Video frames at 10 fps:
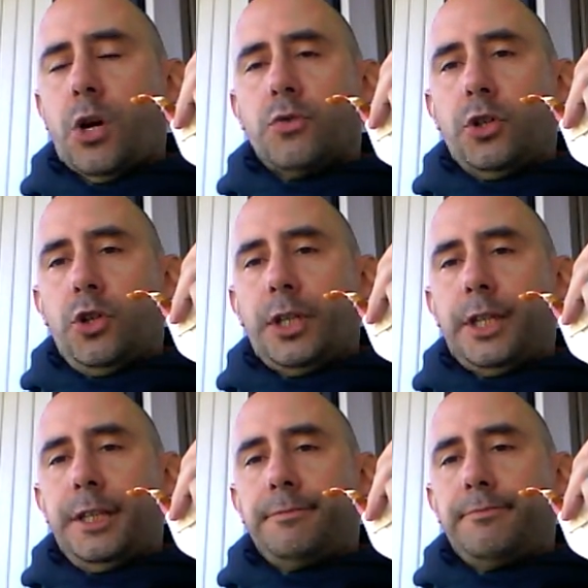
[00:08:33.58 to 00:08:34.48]
Don't
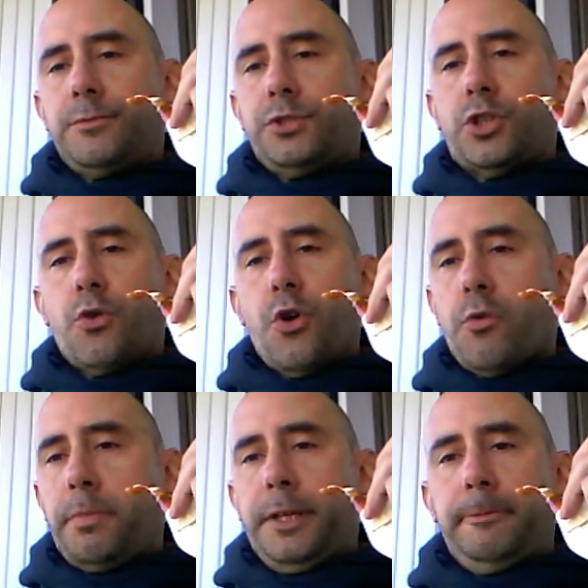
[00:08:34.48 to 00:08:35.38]
look at it. Don't
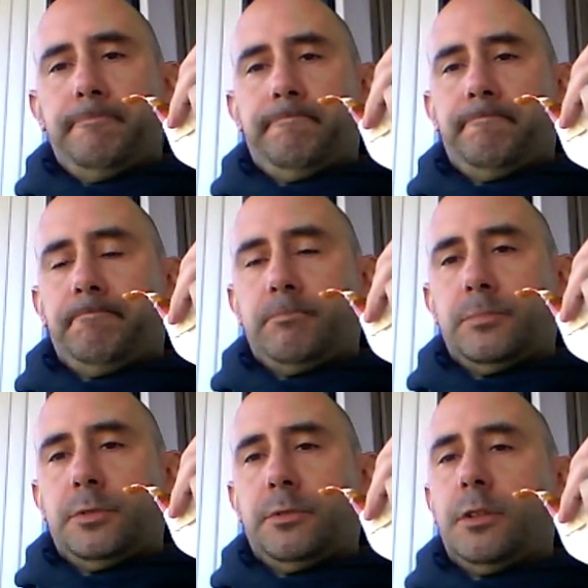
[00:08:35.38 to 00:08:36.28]
open it.
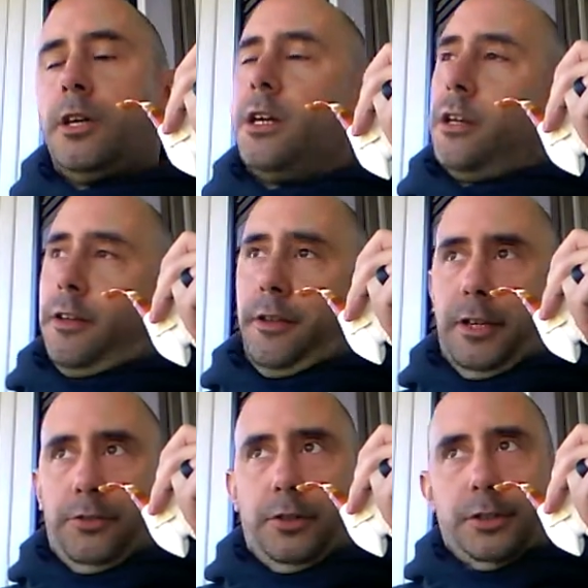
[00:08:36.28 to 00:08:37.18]

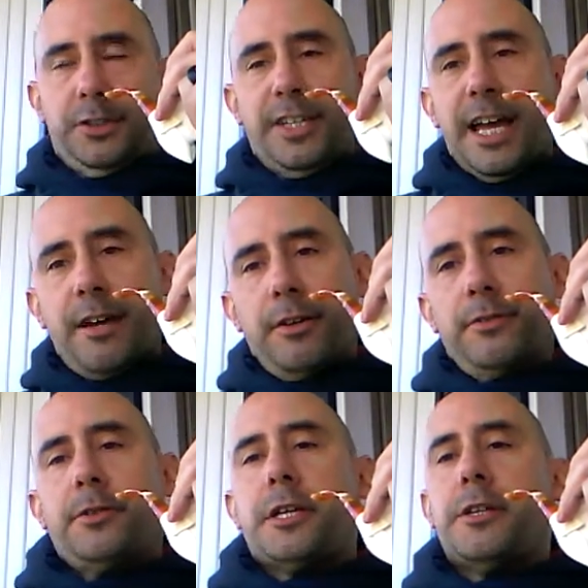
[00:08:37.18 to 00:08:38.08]
And they took us down
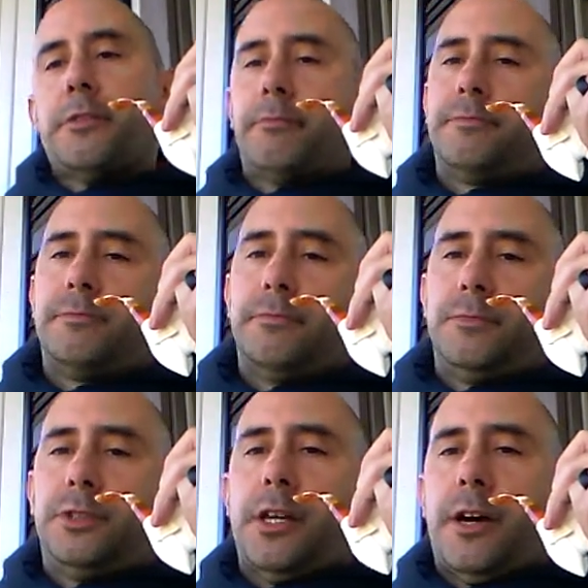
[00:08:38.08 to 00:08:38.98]
underneath
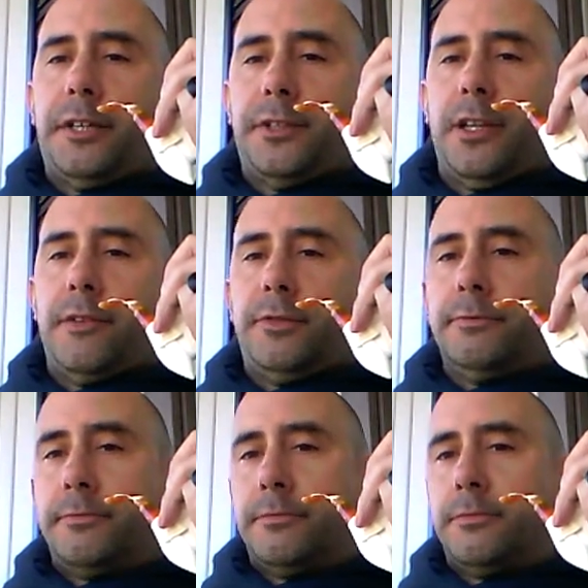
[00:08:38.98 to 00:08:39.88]
to ice
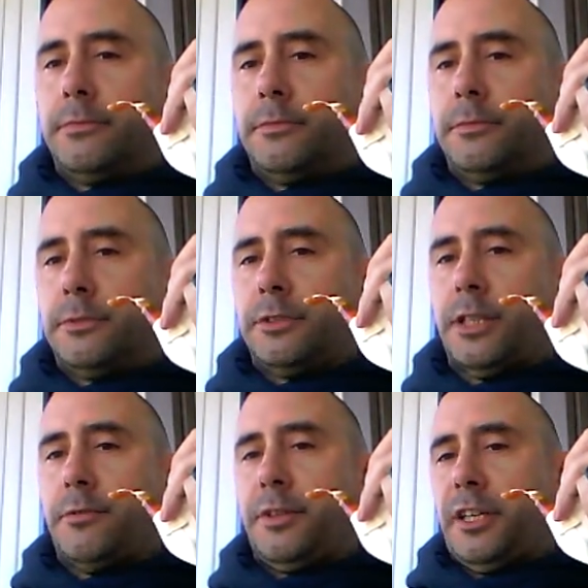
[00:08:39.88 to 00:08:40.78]
level.
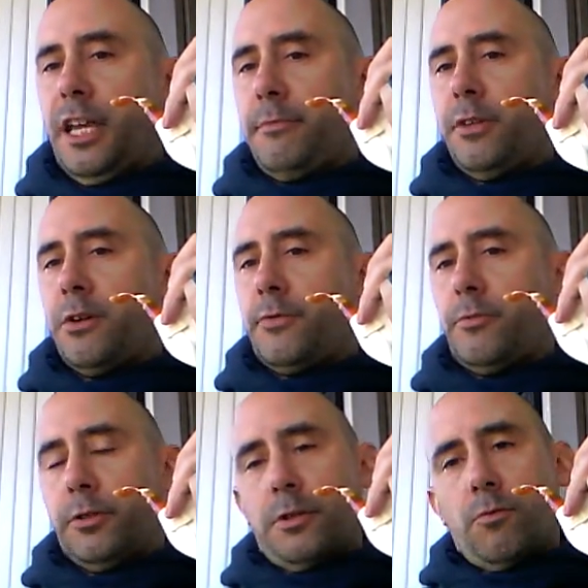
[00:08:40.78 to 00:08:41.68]
So when the game's
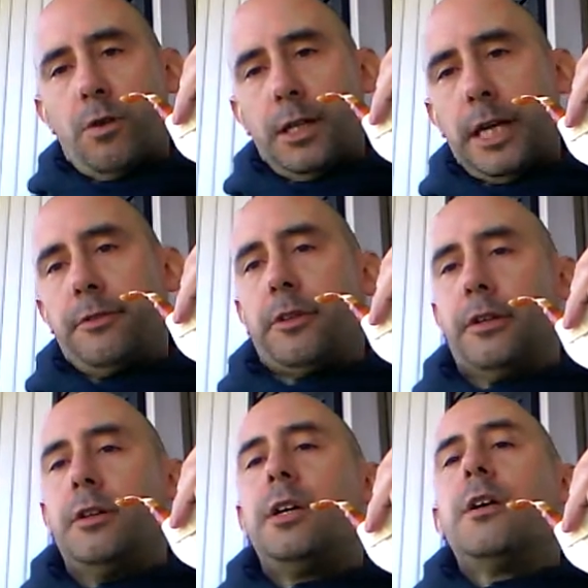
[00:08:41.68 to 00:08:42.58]
over, we're going to walk out
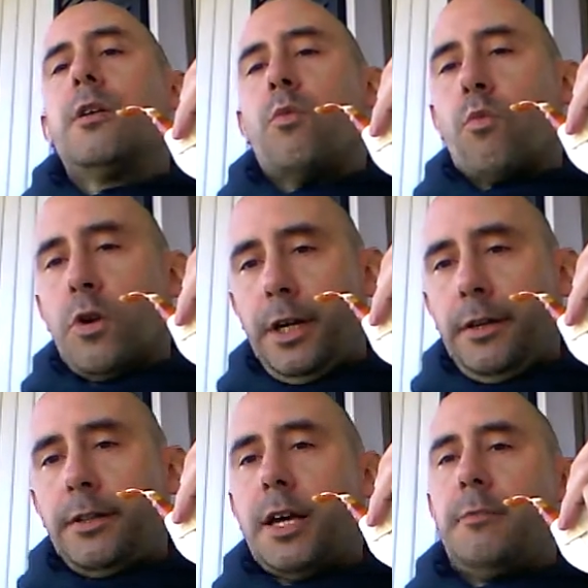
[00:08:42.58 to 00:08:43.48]
there. One
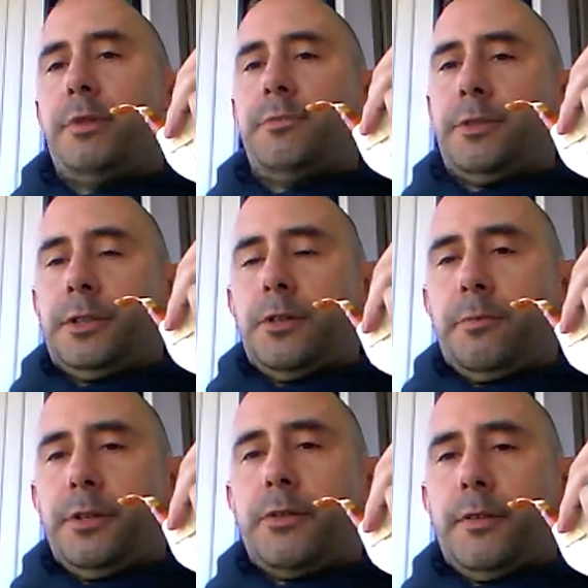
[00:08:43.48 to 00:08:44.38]
at a time, people are going to
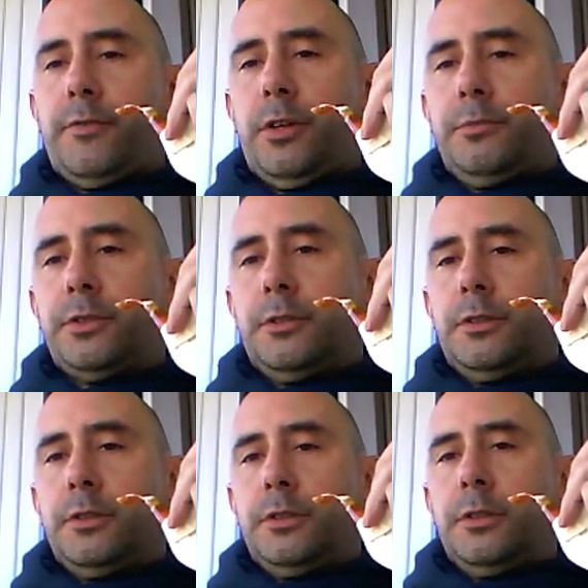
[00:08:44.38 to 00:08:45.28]
open their envelopes.
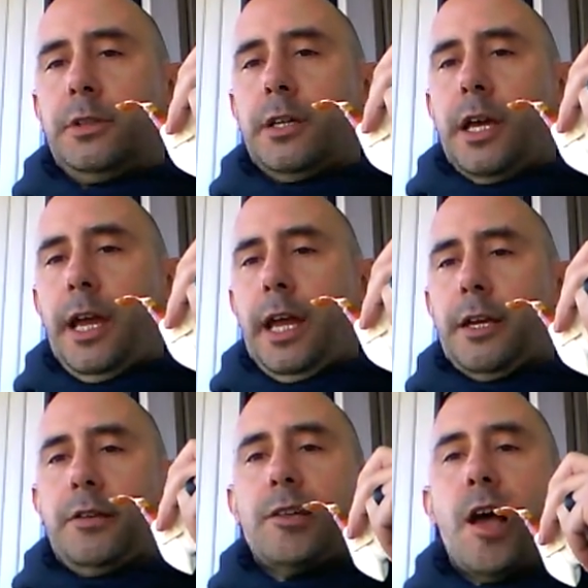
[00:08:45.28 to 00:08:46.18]

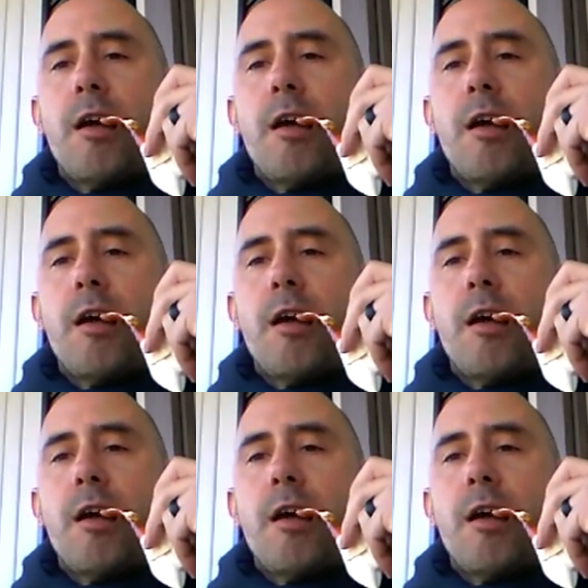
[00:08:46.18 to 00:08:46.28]
And